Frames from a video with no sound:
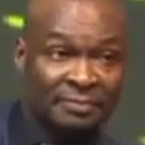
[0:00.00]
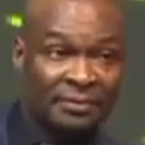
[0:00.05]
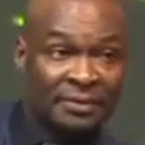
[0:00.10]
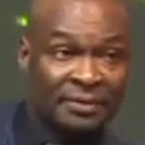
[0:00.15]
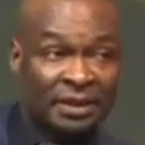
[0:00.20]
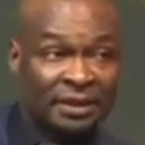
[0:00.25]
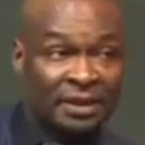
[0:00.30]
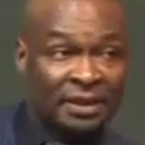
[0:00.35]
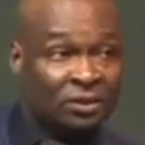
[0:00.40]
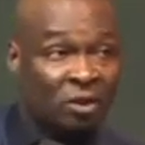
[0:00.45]

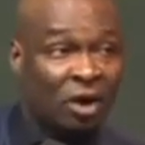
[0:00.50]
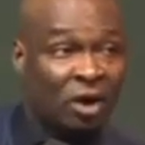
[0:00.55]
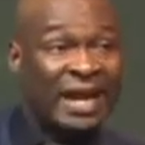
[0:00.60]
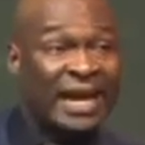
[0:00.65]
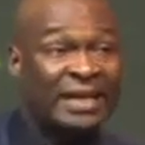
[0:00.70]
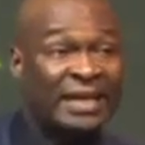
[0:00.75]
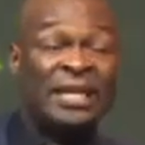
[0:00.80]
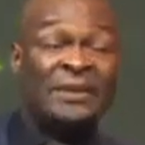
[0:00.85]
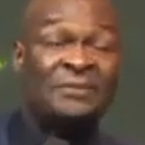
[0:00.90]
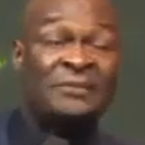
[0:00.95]
It's not that
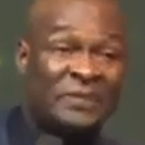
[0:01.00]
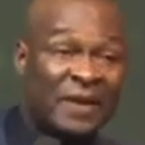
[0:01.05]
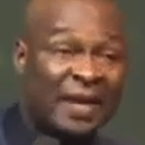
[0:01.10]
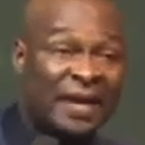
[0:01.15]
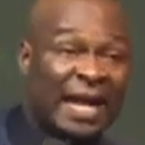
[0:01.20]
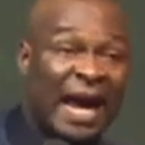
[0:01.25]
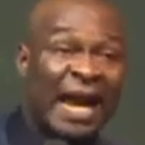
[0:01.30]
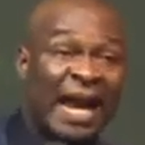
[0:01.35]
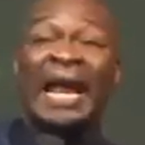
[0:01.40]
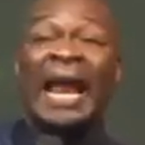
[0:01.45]
he failed
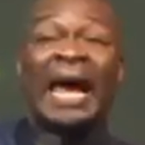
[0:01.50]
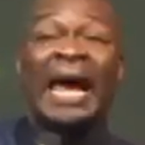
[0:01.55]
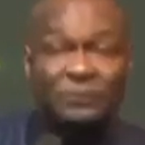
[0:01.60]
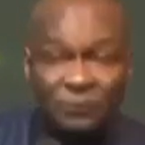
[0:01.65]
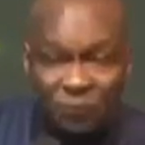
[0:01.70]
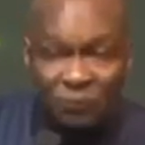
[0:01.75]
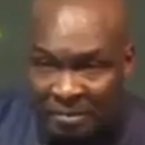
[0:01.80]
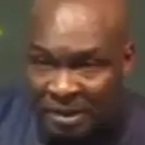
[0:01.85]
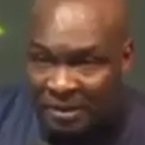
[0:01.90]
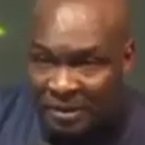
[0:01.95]
and learned
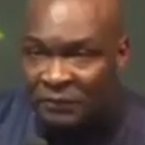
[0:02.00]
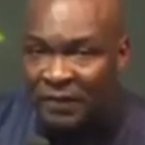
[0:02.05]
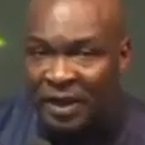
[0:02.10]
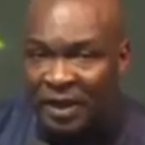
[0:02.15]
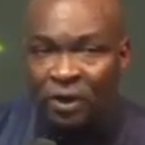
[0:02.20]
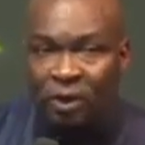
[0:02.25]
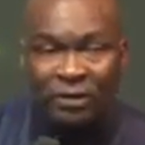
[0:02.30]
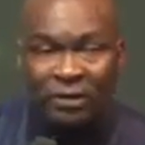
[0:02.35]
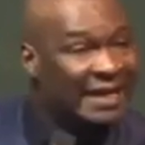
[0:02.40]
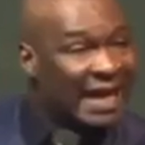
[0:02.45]
from his
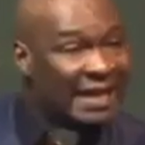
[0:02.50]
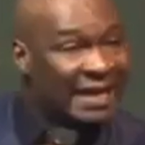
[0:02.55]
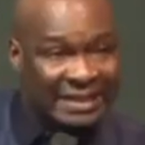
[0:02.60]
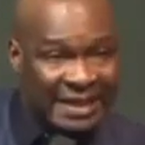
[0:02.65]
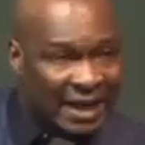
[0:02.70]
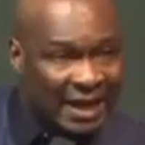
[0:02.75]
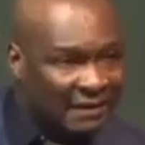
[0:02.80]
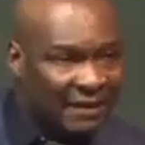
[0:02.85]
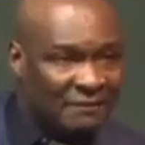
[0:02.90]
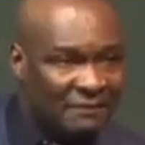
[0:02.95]
failure. He has
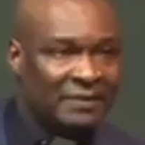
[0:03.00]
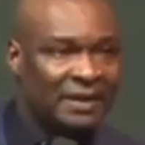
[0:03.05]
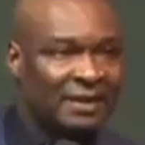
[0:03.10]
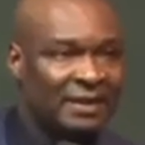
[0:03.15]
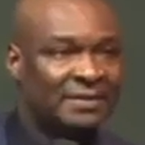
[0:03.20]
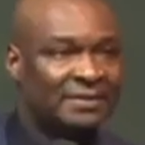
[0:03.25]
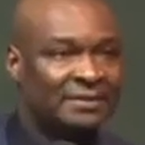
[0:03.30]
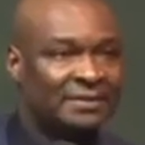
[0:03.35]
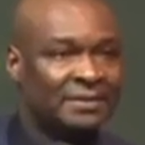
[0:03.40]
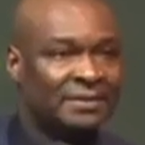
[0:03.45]
never
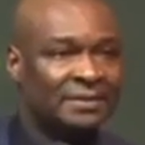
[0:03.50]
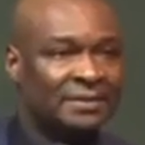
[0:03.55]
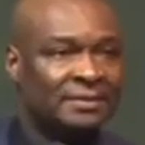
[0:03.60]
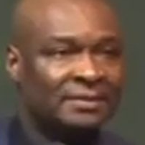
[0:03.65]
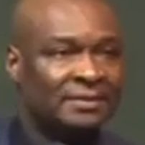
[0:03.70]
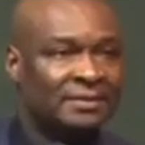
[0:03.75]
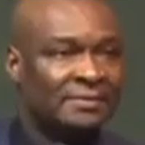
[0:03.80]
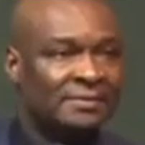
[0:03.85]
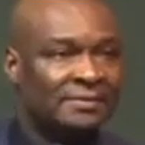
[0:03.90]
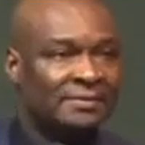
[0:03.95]
failed.
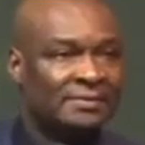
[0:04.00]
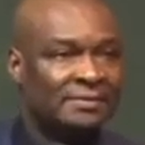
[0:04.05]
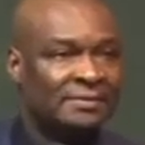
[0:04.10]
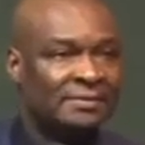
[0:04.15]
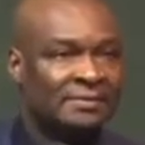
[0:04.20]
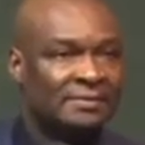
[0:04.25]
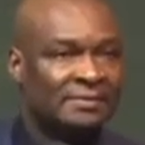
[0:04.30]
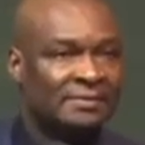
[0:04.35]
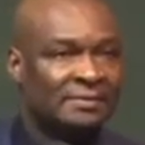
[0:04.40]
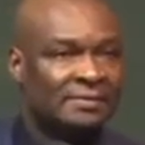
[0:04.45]

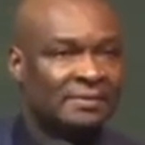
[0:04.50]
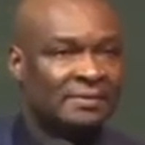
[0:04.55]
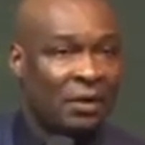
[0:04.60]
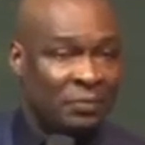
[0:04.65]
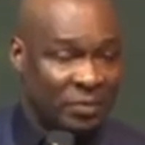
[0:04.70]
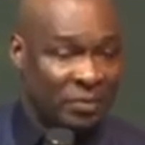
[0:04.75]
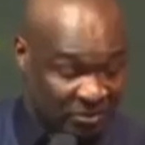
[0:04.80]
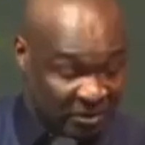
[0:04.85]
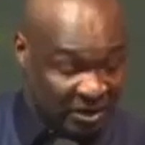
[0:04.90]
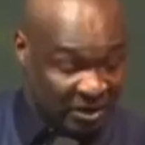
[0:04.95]
Are
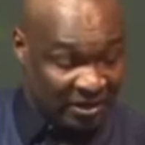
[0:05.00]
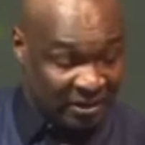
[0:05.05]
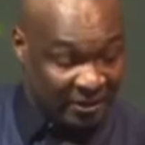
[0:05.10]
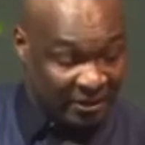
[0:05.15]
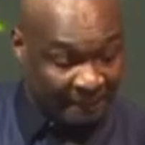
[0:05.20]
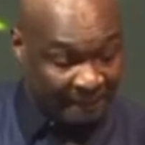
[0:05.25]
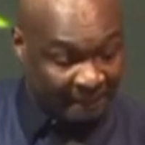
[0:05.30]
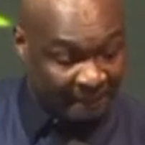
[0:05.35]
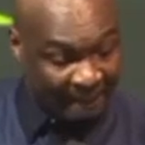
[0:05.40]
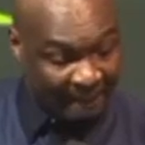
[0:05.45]
we together?
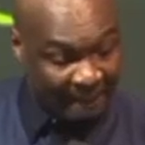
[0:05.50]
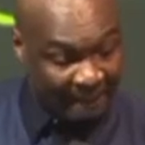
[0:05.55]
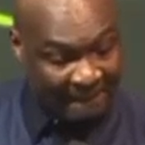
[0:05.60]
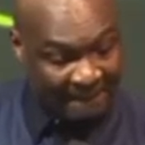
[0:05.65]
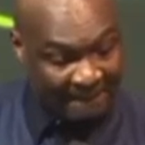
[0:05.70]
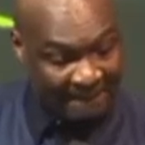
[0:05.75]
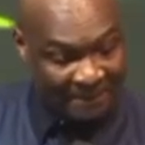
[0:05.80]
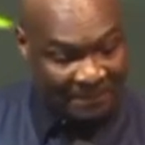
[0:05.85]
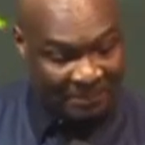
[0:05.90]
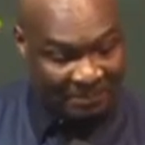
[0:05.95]

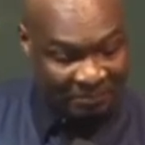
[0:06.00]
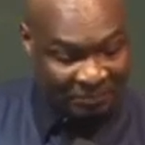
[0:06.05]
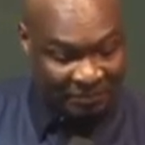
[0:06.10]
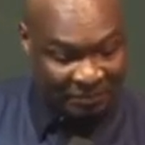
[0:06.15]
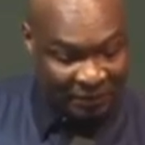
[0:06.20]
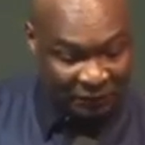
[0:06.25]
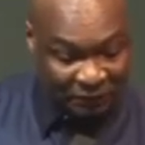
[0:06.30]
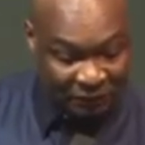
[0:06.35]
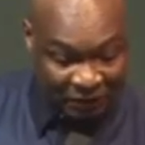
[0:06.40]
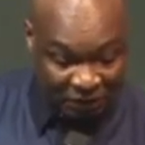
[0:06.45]

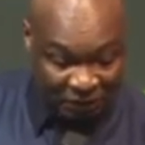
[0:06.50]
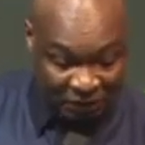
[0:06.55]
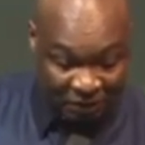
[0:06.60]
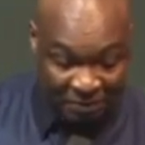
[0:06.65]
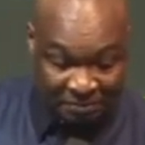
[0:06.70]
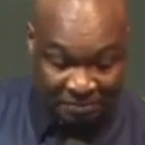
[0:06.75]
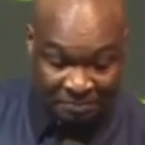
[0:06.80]
Vision.